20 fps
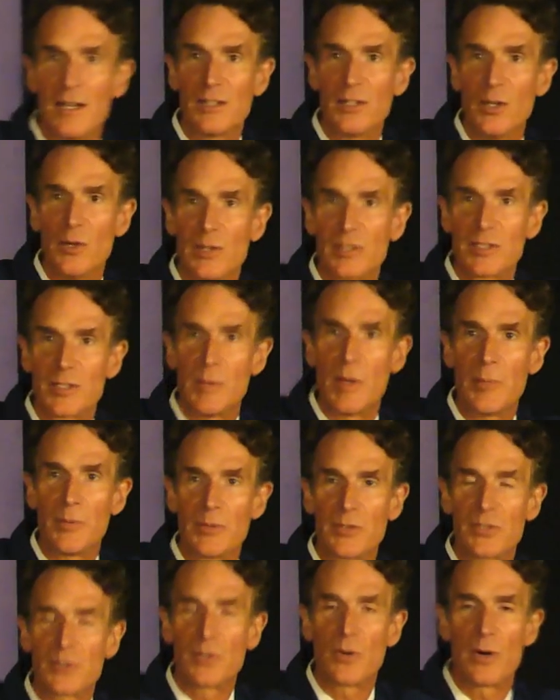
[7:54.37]
to do is come up
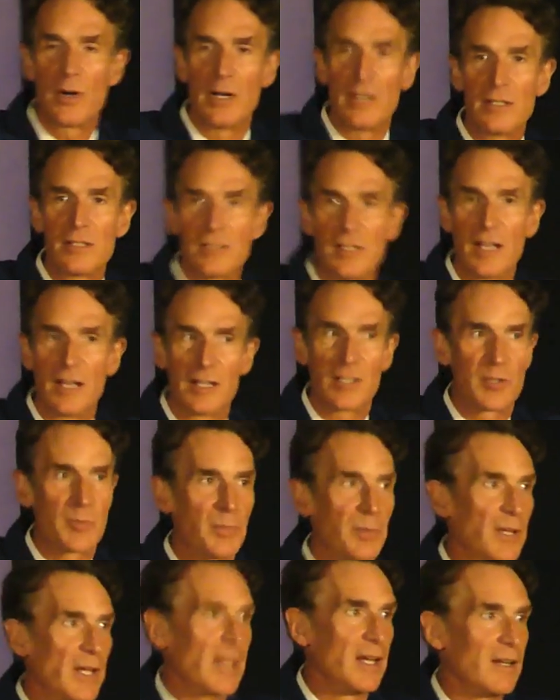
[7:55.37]
with stories that
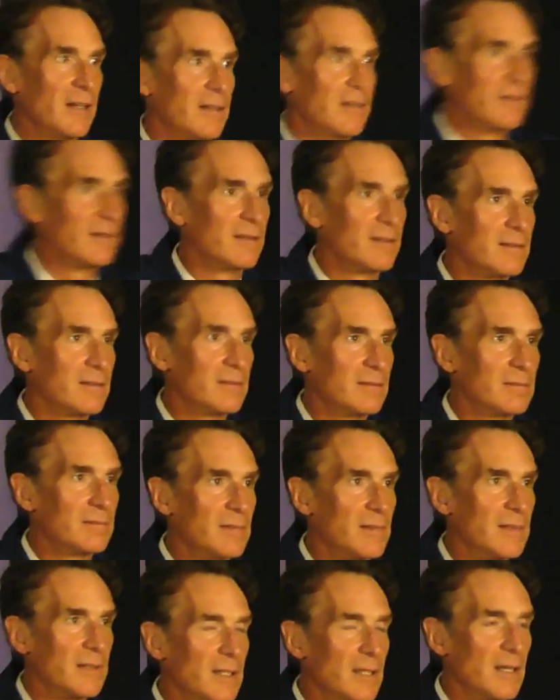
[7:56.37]
explain
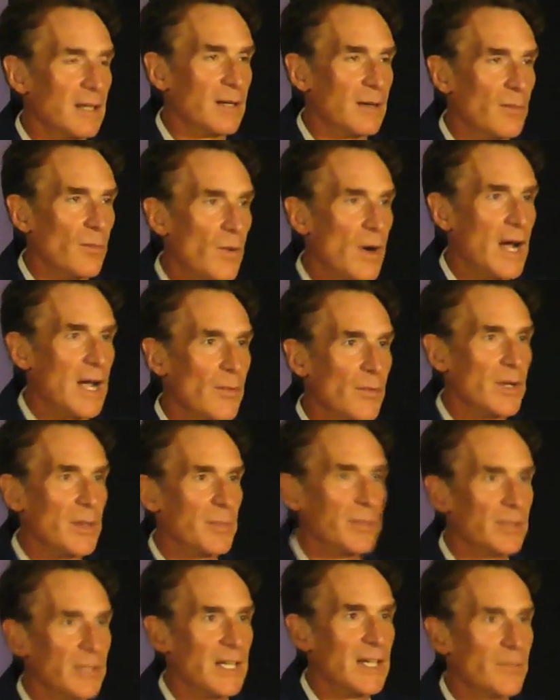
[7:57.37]
why we
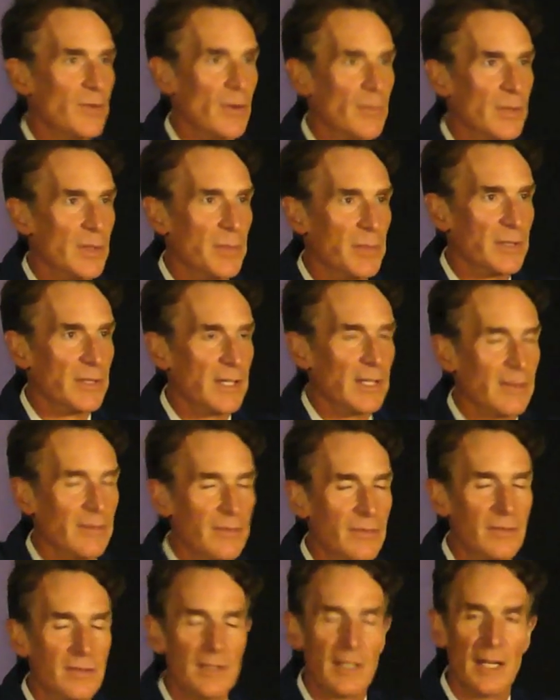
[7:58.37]
believe what we
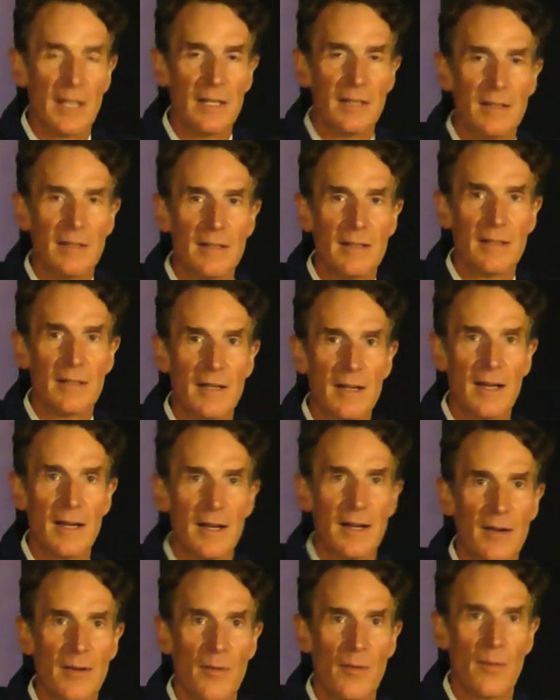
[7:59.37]
believe, and,
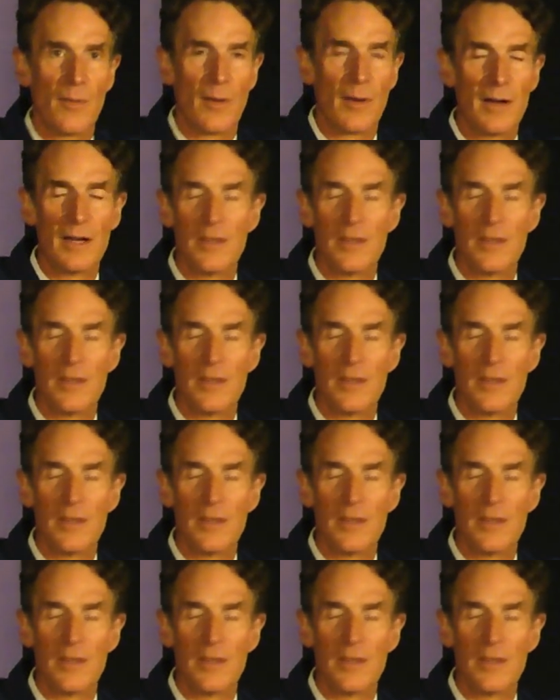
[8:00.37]
or